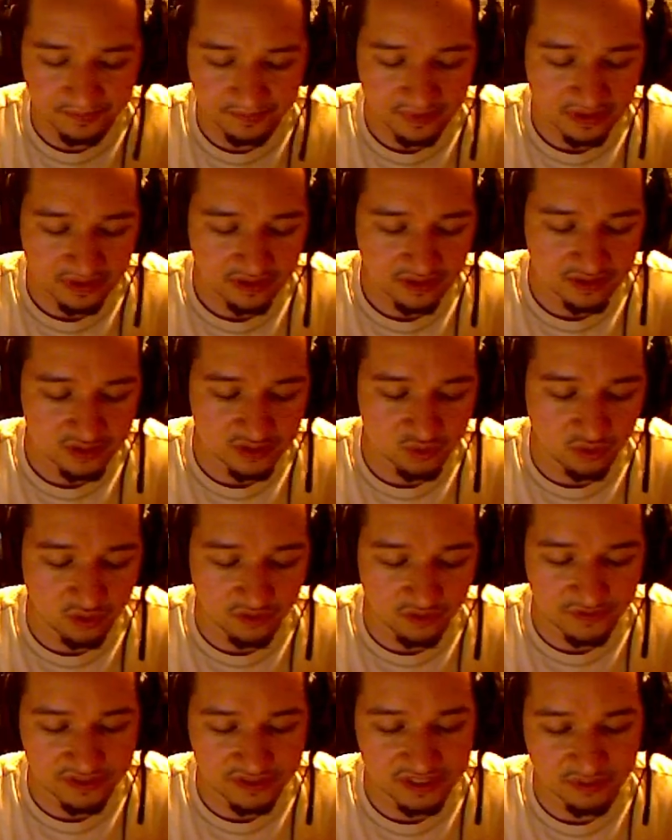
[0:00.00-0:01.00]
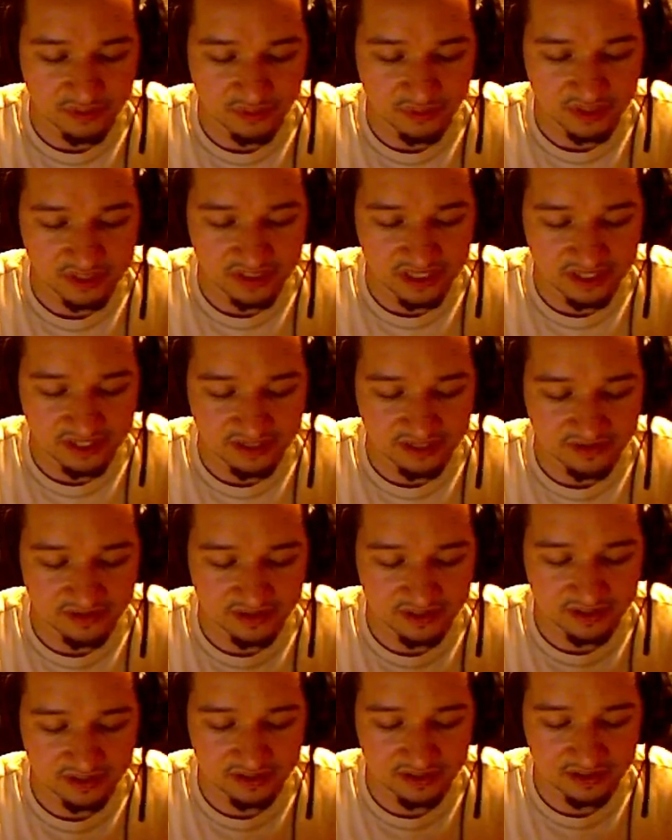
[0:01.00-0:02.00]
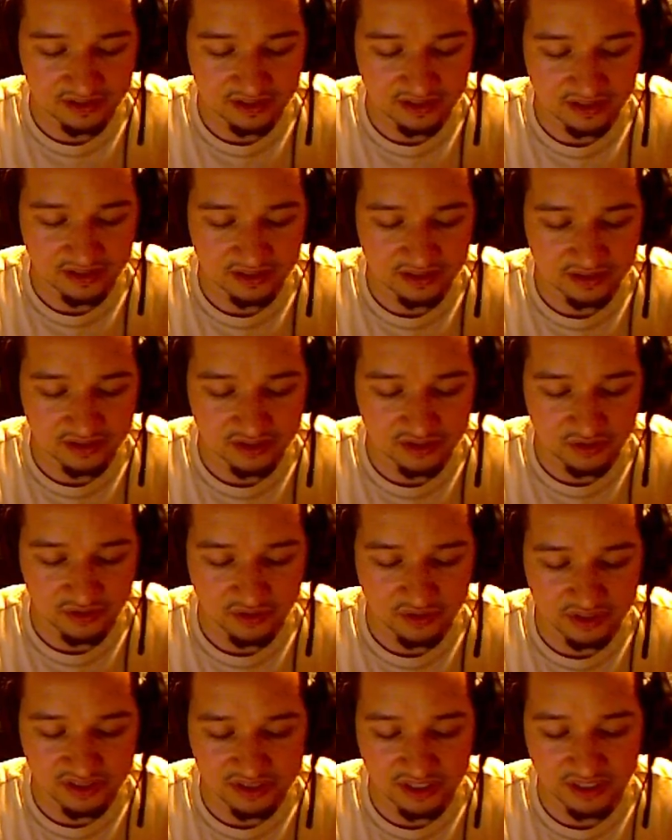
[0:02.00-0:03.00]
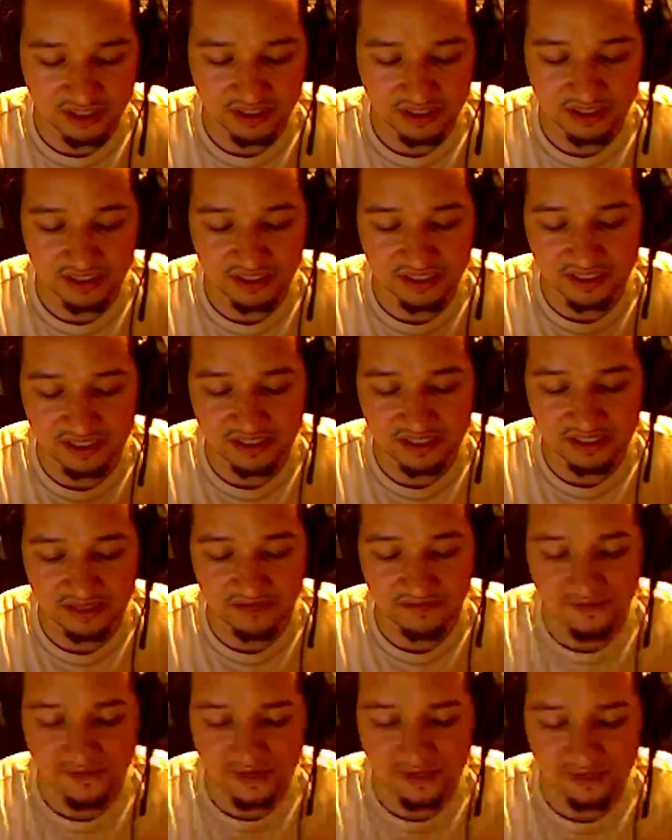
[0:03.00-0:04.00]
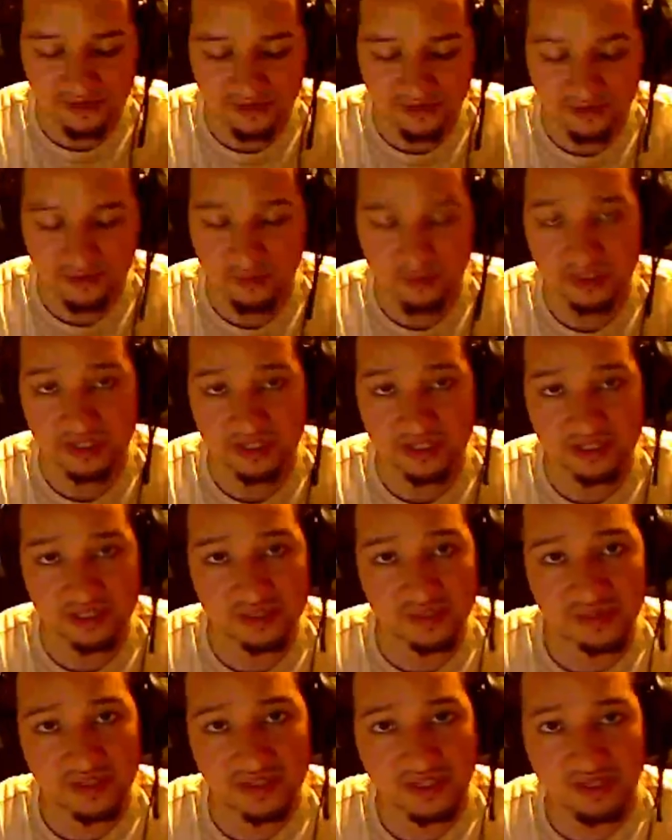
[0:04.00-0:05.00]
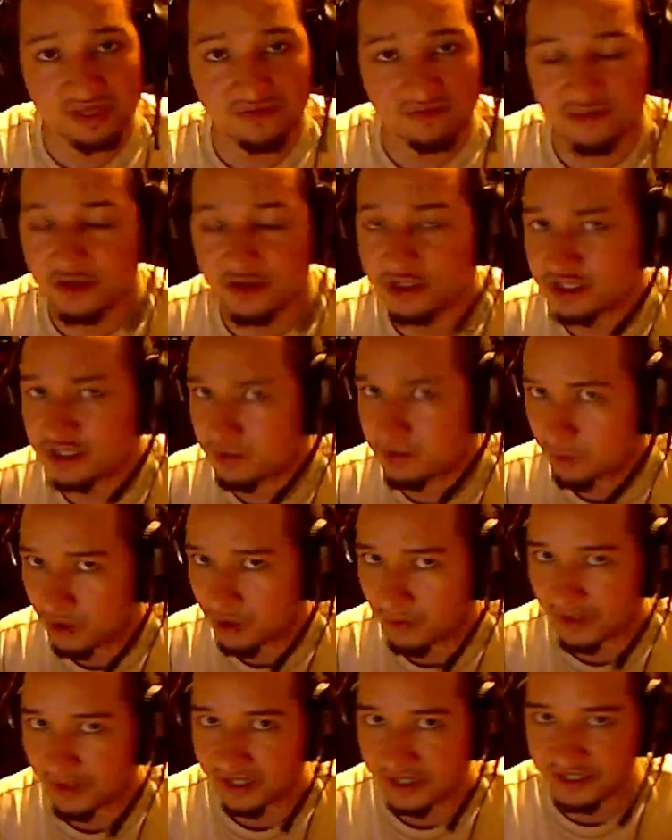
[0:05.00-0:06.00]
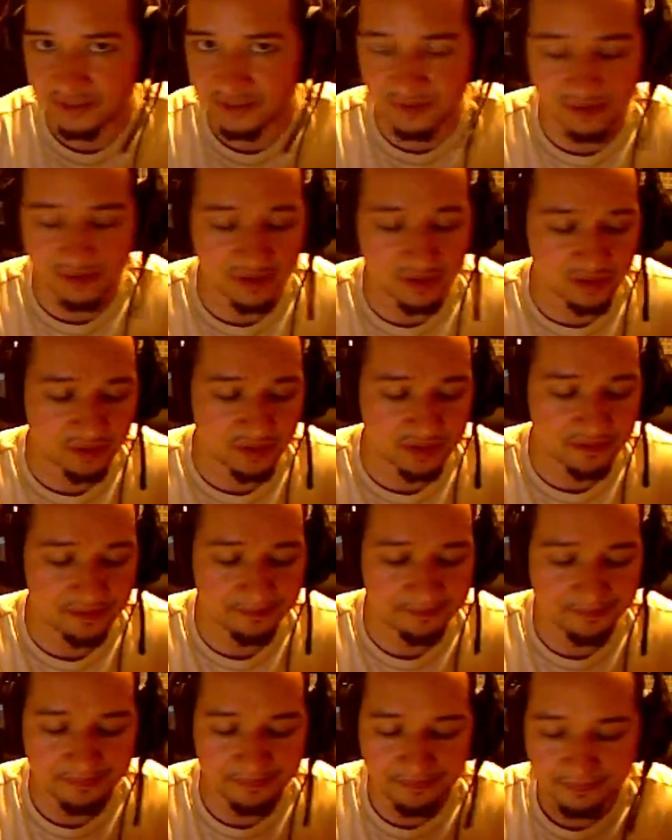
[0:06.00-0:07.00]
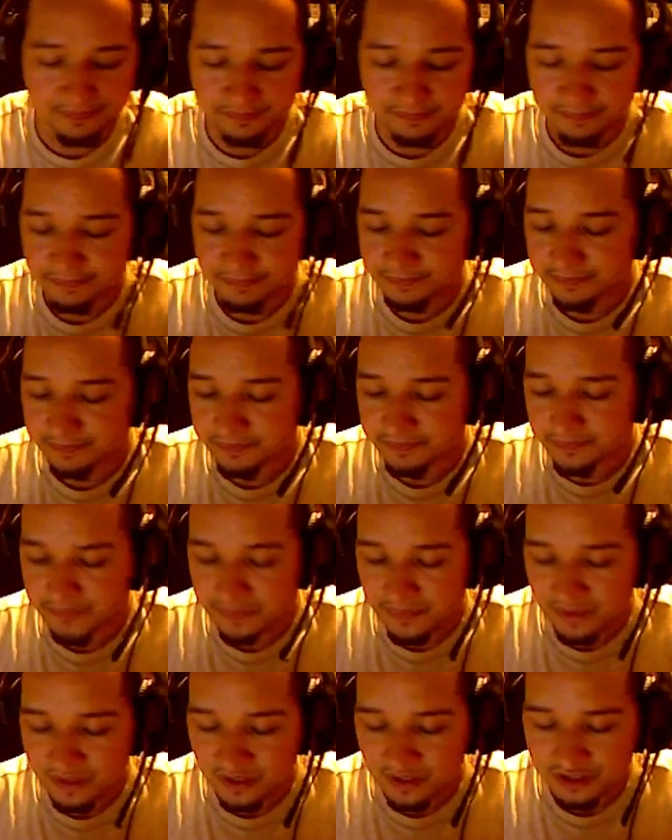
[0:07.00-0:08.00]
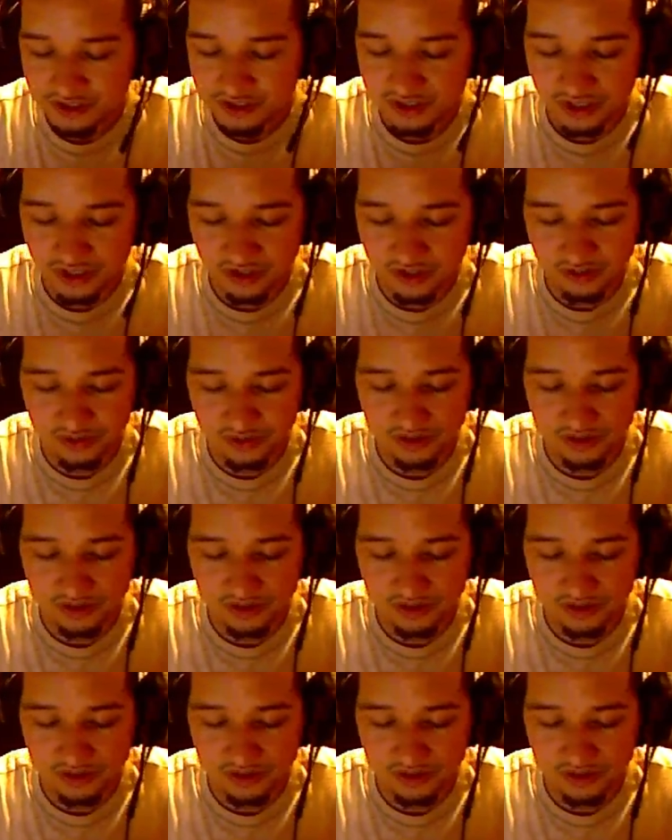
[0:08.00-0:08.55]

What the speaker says: This wolf isn't plus anything, so it's not going to give anything but EXP. Very small amount of EXP, by the way. So,